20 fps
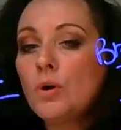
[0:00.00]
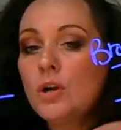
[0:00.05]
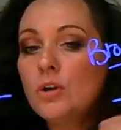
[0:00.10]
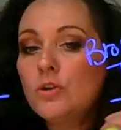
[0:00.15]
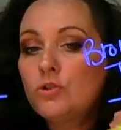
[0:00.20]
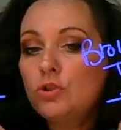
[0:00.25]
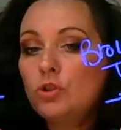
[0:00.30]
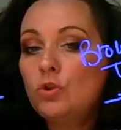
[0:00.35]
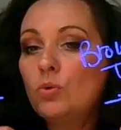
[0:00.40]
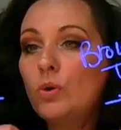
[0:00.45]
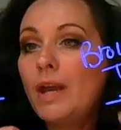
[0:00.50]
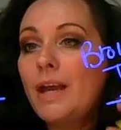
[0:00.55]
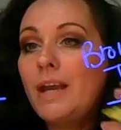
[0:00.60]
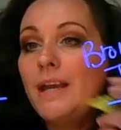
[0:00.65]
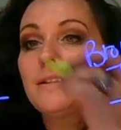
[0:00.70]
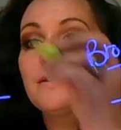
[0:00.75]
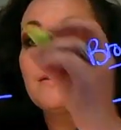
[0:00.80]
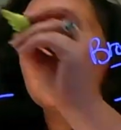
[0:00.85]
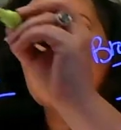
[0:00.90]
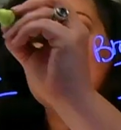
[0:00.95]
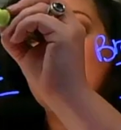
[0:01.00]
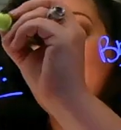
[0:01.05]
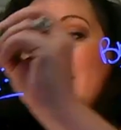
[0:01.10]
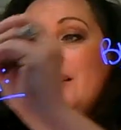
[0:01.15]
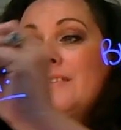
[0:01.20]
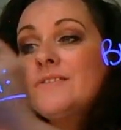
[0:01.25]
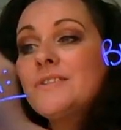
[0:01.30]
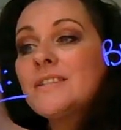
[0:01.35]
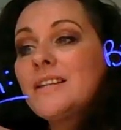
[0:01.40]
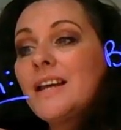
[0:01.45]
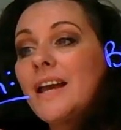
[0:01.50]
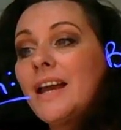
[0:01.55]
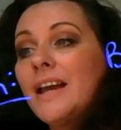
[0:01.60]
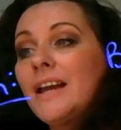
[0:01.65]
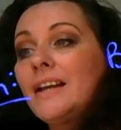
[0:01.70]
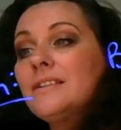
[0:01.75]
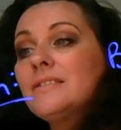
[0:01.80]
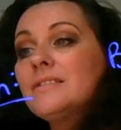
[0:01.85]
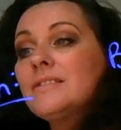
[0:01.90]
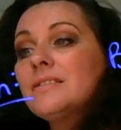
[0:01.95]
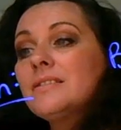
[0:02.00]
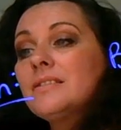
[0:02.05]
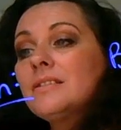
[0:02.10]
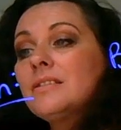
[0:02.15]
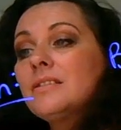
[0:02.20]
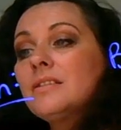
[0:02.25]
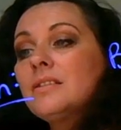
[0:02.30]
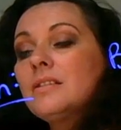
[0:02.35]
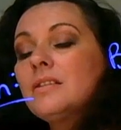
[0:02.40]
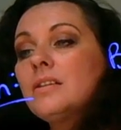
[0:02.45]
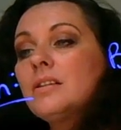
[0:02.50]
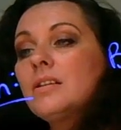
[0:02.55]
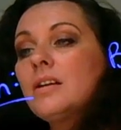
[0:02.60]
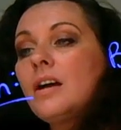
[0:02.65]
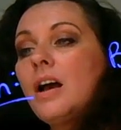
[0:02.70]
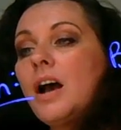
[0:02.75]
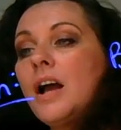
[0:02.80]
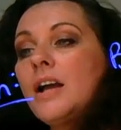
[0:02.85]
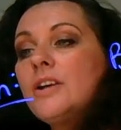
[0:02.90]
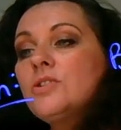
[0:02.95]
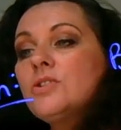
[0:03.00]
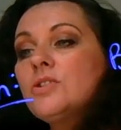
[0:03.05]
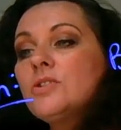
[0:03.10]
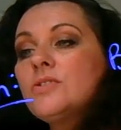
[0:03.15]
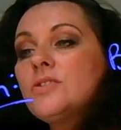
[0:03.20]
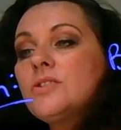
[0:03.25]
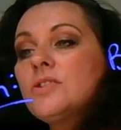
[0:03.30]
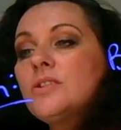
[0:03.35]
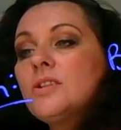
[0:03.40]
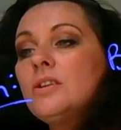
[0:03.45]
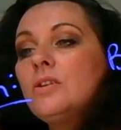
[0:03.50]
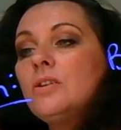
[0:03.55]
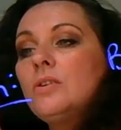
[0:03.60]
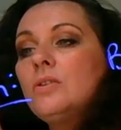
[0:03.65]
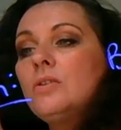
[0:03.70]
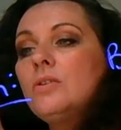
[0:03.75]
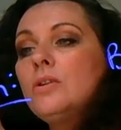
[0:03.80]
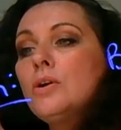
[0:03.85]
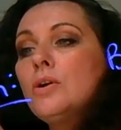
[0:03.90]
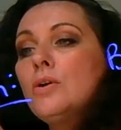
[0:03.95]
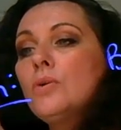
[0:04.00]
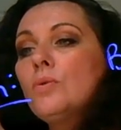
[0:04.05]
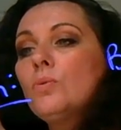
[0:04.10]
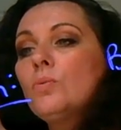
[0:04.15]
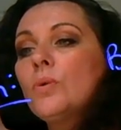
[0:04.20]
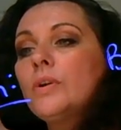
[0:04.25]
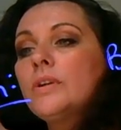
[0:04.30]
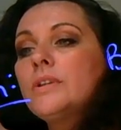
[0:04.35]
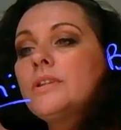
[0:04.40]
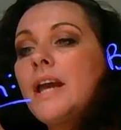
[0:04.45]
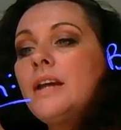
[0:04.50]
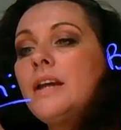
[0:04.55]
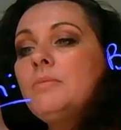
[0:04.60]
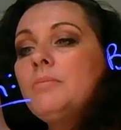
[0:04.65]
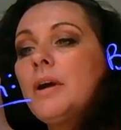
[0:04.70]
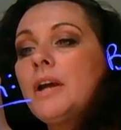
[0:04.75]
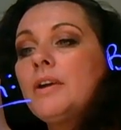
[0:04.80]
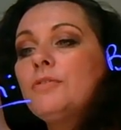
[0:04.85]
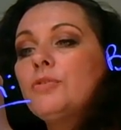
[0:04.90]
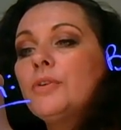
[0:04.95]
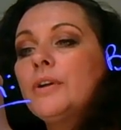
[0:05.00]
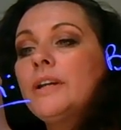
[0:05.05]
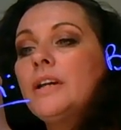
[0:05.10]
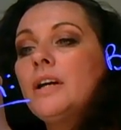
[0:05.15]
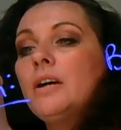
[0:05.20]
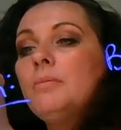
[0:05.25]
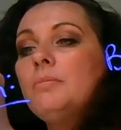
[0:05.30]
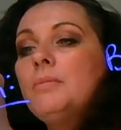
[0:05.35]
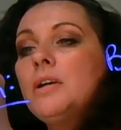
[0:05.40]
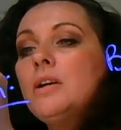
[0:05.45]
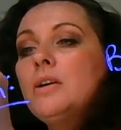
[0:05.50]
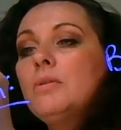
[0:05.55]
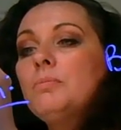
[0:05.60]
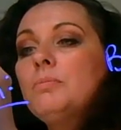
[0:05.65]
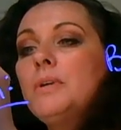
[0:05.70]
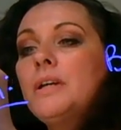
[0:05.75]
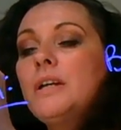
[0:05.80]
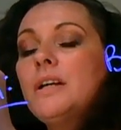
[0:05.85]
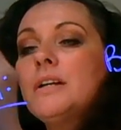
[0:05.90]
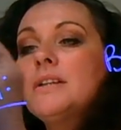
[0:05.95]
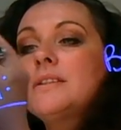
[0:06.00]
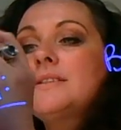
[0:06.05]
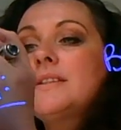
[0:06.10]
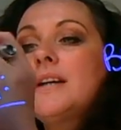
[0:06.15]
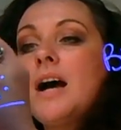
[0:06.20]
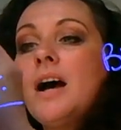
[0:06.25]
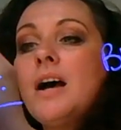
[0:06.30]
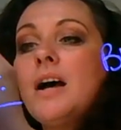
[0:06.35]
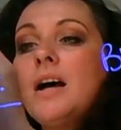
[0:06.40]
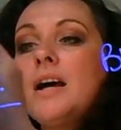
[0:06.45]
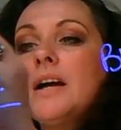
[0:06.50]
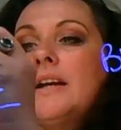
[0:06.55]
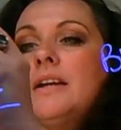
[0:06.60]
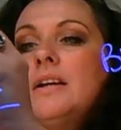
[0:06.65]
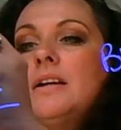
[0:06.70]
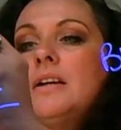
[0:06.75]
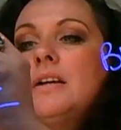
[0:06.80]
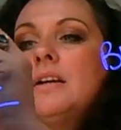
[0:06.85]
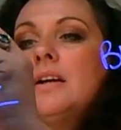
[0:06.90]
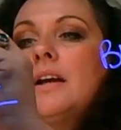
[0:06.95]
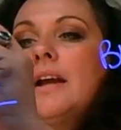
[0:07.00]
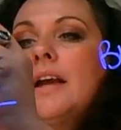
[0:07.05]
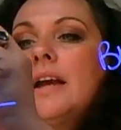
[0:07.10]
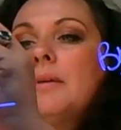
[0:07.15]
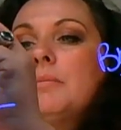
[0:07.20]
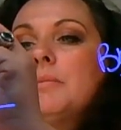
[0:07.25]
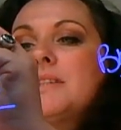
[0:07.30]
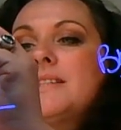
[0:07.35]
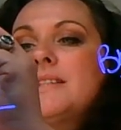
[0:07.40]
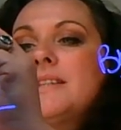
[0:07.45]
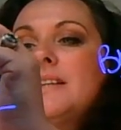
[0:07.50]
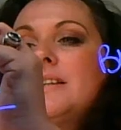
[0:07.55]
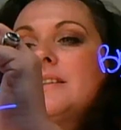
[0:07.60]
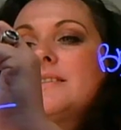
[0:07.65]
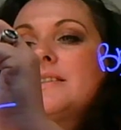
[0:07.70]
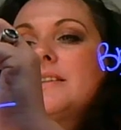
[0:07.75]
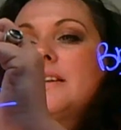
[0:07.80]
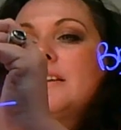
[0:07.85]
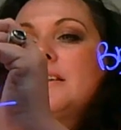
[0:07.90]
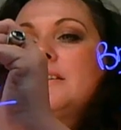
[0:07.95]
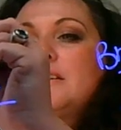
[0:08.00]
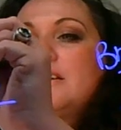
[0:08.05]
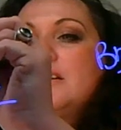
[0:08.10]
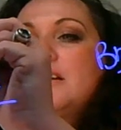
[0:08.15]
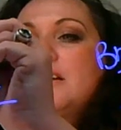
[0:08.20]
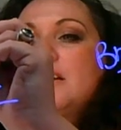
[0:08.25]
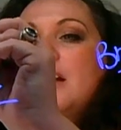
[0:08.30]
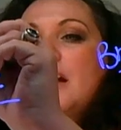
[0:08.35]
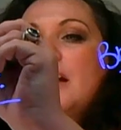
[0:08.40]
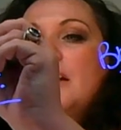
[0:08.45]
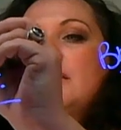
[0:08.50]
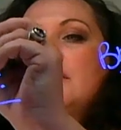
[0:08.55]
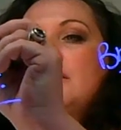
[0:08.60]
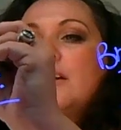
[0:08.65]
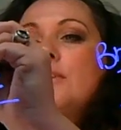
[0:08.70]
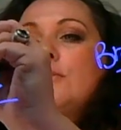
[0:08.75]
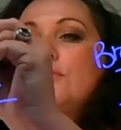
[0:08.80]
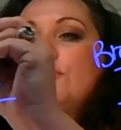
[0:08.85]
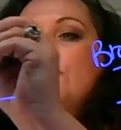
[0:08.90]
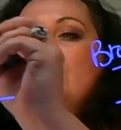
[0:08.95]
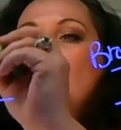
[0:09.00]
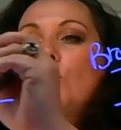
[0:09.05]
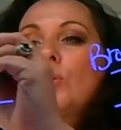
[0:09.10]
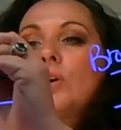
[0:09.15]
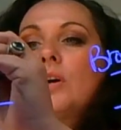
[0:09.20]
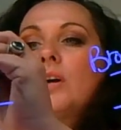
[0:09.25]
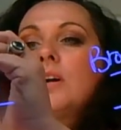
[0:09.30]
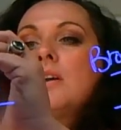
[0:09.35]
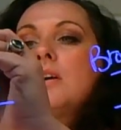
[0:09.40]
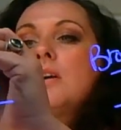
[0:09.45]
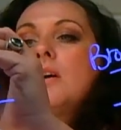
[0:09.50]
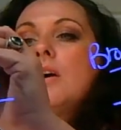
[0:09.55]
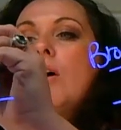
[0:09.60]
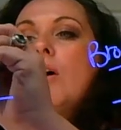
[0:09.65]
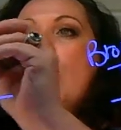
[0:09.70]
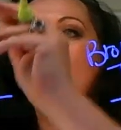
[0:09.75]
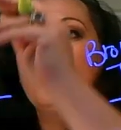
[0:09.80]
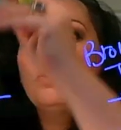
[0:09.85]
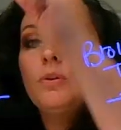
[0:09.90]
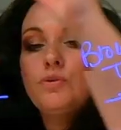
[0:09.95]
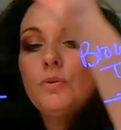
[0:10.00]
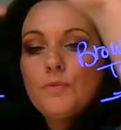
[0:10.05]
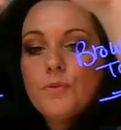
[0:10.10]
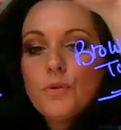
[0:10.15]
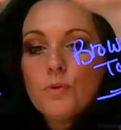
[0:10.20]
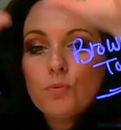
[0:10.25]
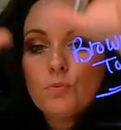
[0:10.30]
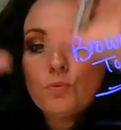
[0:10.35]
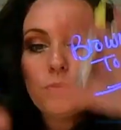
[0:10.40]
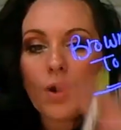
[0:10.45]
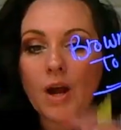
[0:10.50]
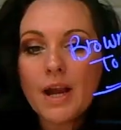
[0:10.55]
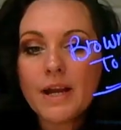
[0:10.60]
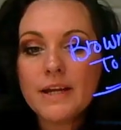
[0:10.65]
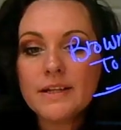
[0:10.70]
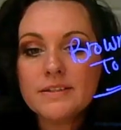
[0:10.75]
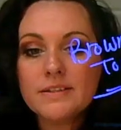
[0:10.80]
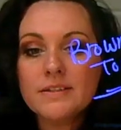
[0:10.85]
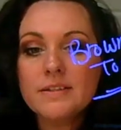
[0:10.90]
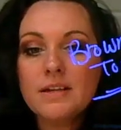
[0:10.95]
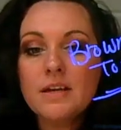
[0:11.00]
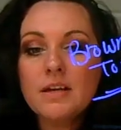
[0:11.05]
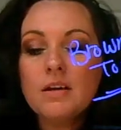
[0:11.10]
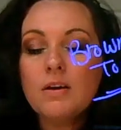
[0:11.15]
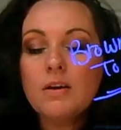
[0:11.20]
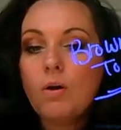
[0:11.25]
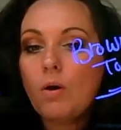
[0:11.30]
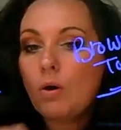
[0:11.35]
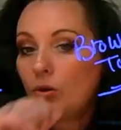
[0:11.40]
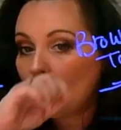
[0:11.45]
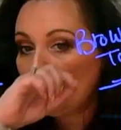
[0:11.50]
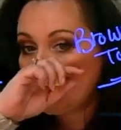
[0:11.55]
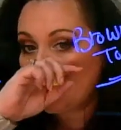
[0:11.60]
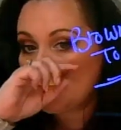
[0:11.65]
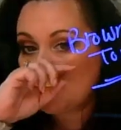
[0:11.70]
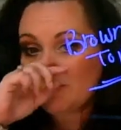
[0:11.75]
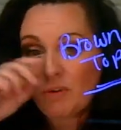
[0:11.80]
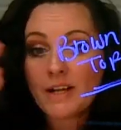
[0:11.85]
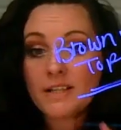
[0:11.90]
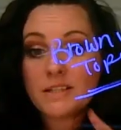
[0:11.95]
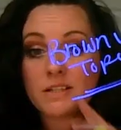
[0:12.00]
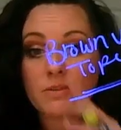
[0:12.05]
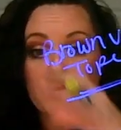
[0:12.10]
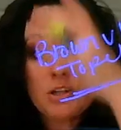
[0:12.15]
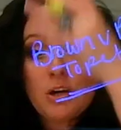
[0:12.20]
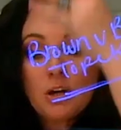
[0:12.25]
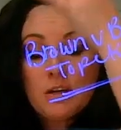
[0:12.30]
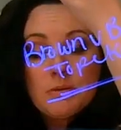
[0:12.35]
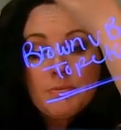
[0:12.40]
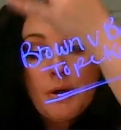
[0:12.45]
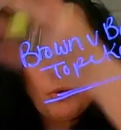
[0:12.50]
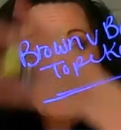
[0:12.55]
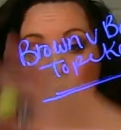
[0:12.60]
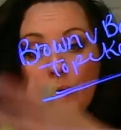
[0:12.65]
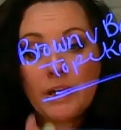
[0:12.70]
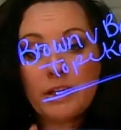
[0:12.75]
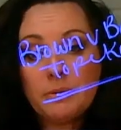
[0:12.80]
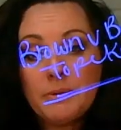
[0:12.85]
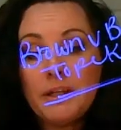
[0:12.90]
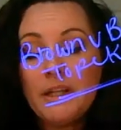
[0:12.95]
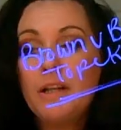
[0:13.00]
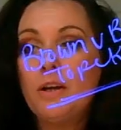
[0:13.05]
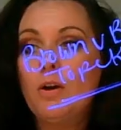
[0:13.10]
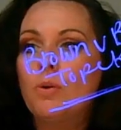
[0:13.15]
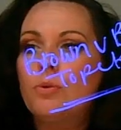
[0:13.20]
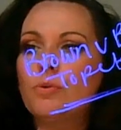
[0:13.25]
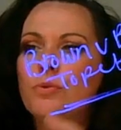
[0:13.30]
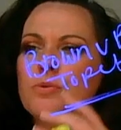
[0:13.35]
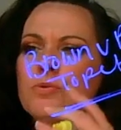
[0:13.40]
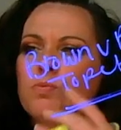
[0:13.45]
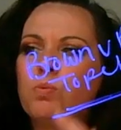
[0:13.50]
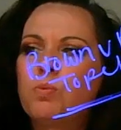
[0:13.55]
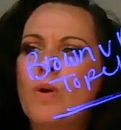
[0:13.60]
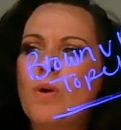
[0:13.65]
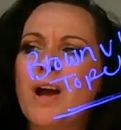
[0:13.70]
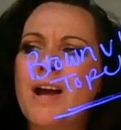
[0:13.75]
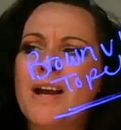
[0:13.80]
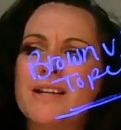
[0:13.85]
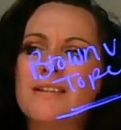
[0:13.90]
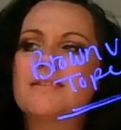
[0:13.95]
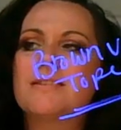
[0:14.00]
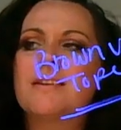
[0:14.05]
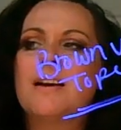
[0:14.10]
to a slave state, I should still retain my freedom because I am a citizen, and therefore all of the rights, all of those rights that we talked about right at the beginning, all those rights